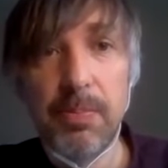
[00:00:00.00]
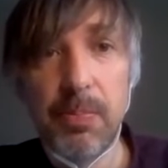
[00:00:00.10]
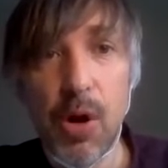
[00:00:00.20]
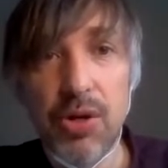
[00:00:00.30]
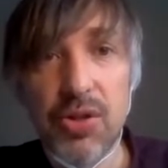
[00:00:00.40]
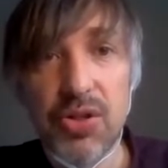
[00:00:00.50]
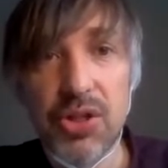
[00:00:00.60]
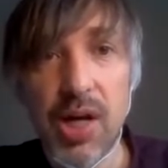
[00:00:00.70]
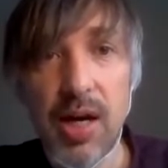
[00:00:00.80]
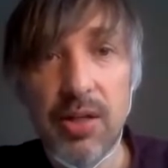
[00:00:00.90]
point to
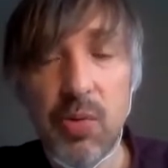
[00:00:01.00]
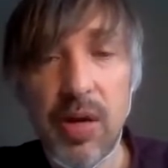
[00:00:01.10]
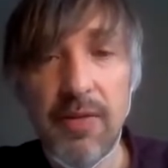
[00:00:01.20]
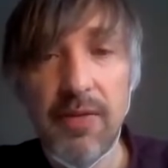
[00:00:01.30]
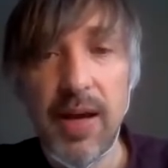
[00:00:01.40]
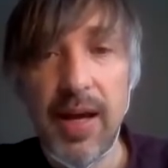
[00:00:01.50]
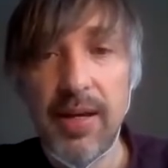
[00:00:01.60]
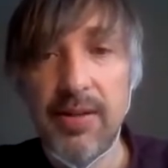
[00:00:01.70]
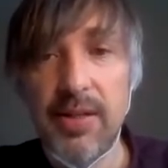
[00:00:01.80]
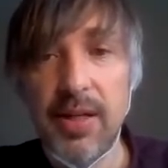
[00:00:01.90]
start with,
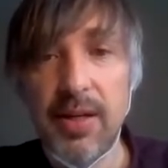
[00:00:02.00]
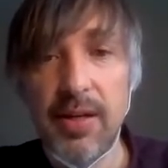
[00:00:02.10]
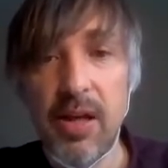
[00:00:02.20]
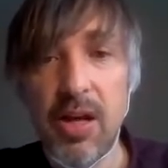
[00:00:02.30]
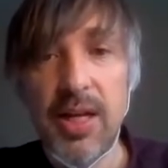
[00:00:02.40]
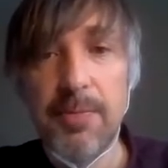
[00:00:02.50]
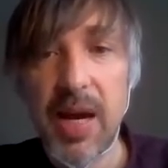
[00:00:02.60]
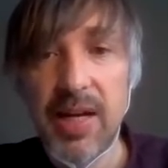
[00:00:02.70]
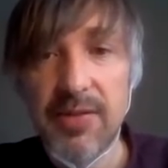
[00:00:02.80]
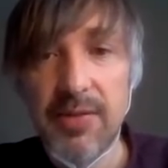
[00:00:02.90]
and it
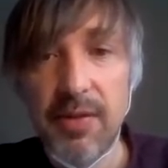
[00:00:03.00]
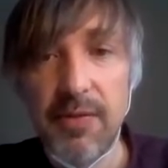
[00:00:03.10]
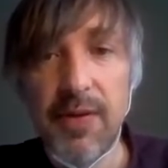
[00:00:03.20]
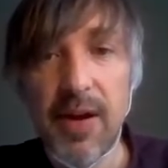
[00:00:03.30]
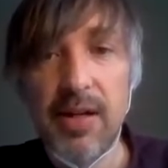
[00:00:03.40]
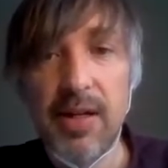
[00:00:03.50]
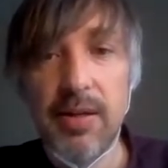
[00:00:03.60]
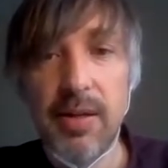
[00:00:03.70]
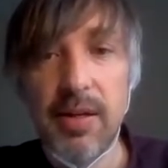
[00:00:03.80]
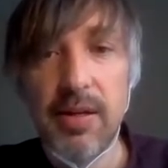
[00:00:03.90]
makes
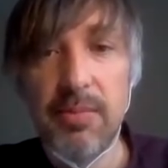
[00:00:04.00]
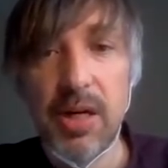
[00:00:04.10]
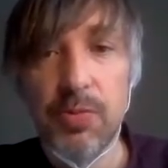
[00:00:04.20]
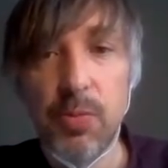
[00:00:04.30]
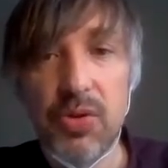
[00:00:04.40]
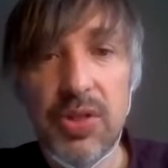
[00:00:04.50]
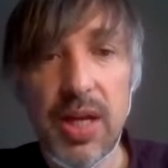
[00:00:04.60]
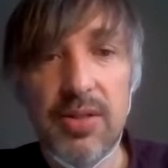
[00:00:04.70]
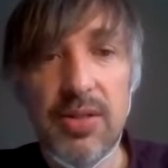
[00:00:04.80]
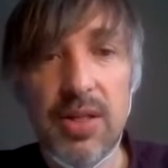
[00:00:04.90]
very much more
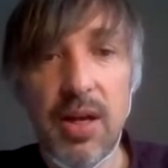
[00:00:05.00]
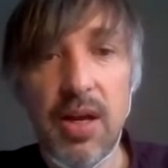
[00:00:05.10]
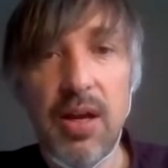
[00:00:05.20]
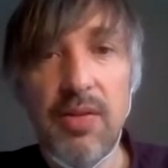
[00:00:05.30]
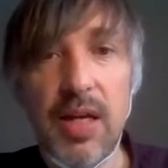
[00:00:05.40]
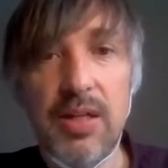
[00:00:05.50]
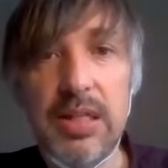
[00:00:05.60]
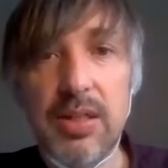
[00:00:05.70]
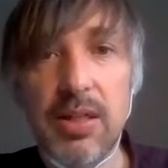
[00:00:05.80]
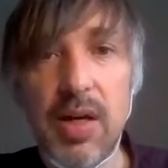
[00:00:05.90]
sense than
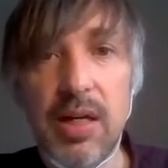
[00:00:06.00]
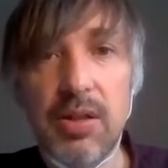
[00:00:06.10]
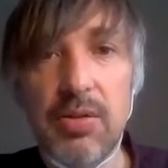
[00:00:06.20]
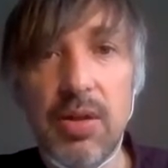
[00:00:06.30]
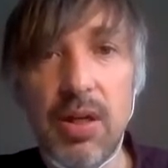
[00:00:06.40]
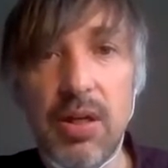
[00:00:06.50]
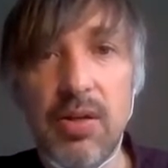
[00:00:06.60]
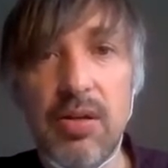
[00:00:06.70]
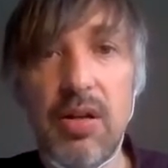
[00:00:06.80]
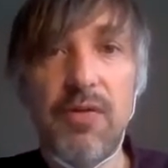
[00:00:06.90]
integrated
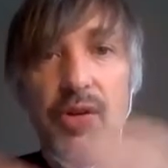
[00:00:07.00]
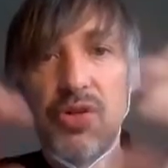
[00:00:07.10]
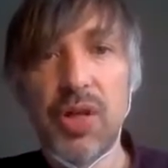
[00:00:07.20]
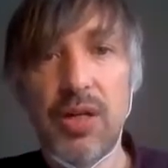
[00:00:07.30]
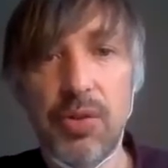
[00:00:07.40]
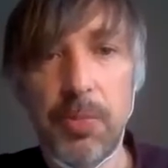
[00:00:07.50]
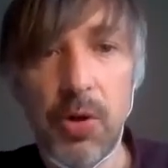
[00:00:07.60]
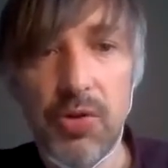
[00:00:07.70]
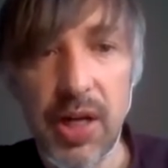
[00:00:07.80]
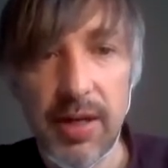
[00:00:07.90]
infrastructure
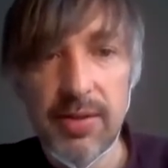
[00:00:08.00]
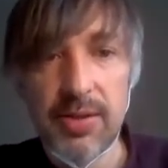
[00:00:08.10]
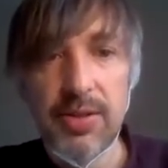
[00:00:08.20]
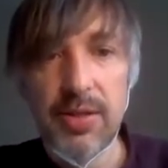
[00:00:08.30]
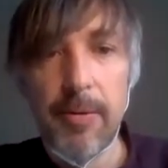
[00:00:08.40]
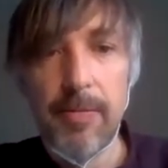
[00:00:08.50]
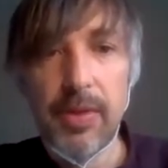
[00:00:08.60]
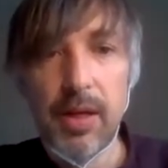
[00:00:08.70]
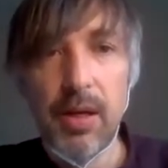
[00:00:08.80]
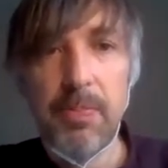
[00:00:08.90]
projects.
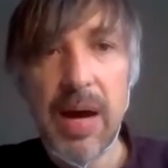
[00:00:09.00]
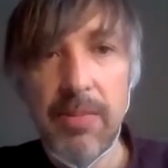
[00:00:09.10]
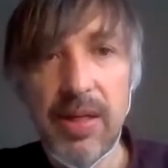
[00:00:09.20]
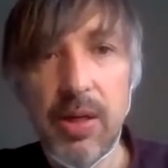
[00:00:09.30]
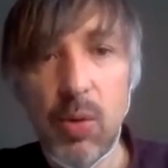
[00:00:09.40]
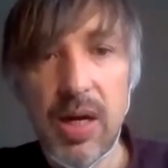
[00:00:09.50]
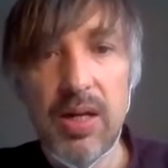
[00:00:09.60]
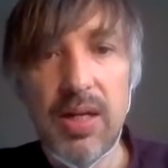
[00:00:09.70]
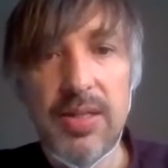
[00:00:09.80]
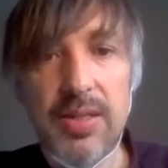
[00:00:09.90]
Public
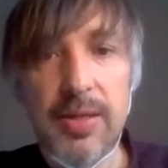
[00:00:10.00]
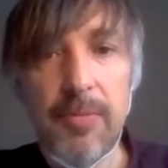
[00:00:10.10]
awareness